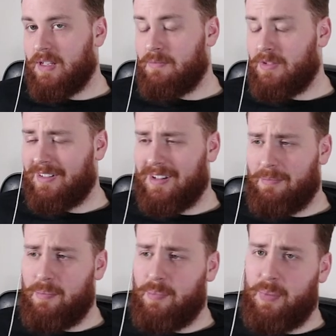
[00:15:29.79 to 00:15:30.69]
It wasn't
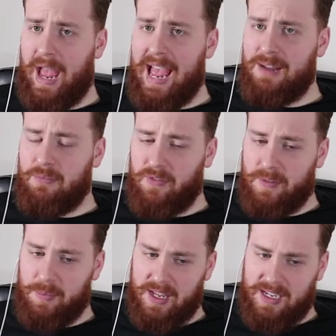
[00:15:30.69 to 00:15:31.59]
a bad
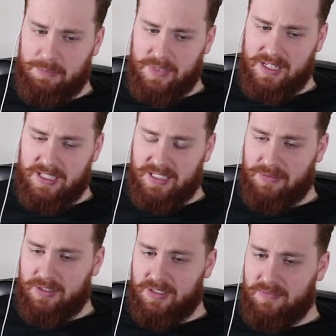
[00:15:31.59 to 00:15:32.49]
movie by any means. It
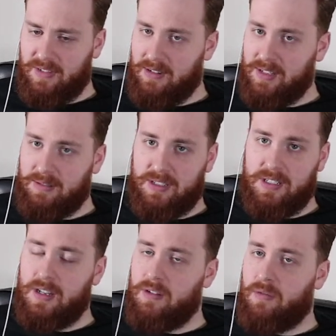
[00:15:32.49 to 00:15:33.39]
was just very just
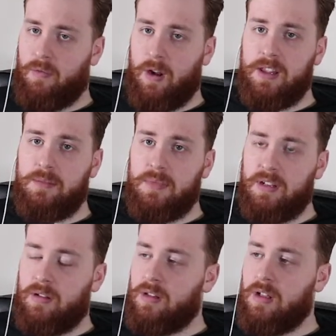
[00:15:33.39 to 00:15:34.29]

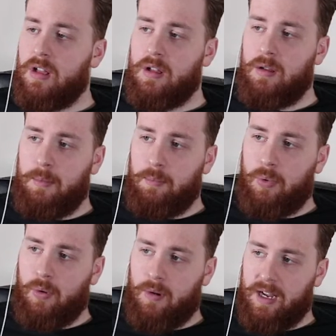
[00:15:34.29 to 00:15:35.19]
run-of-the-mill and
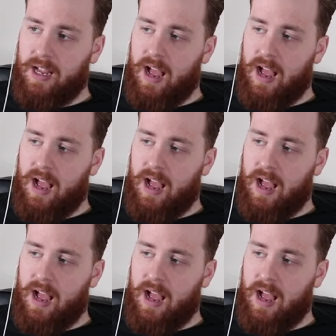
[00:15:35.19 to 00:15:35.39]
boring.